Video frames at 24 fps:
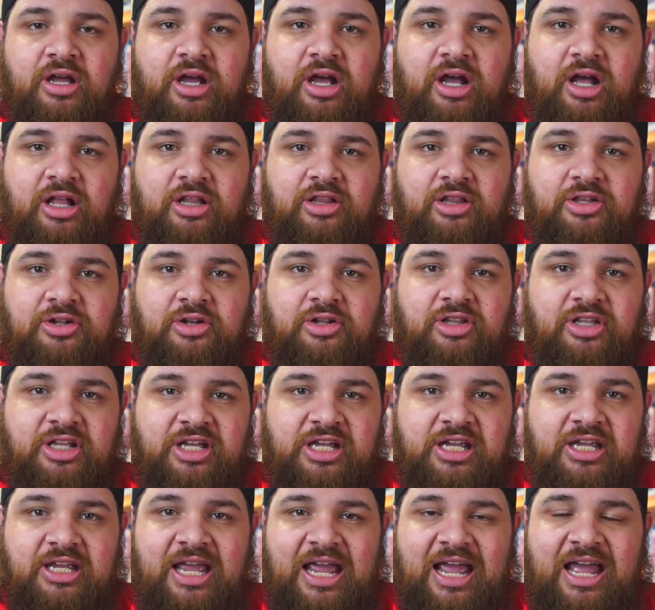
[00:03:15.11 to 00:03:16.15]
a little
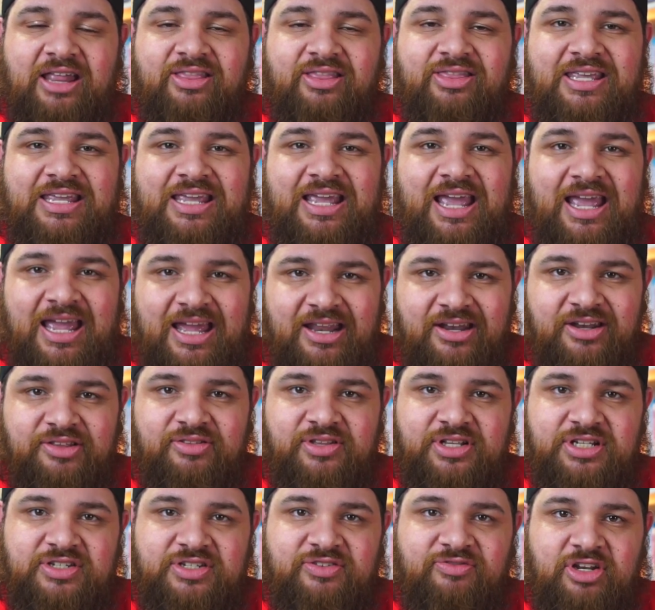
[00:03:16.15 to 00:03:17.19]
link at the end
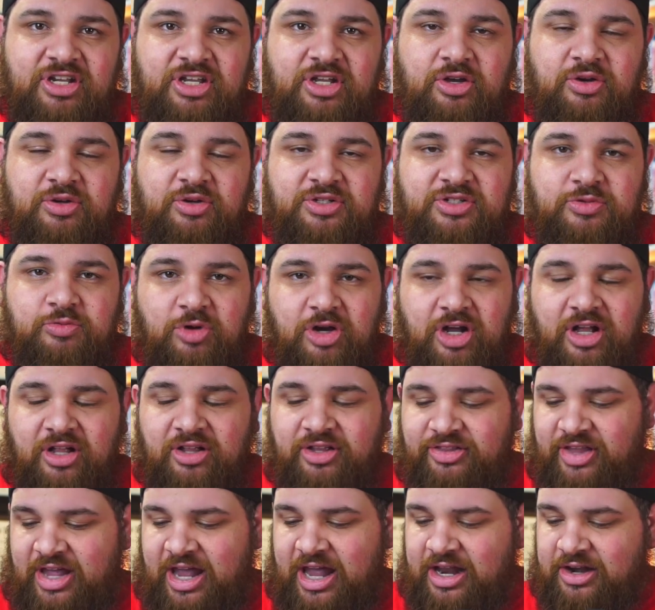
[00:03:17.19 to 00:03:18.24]
of this video as
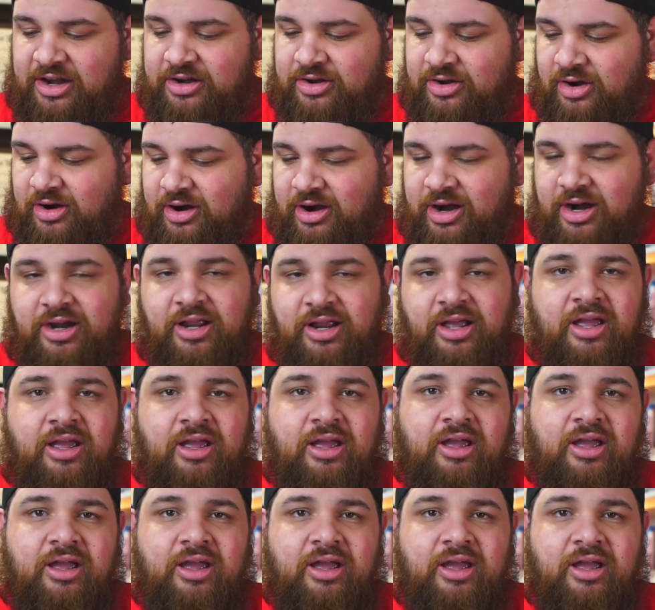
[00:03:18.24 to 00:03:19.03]
well in the end card.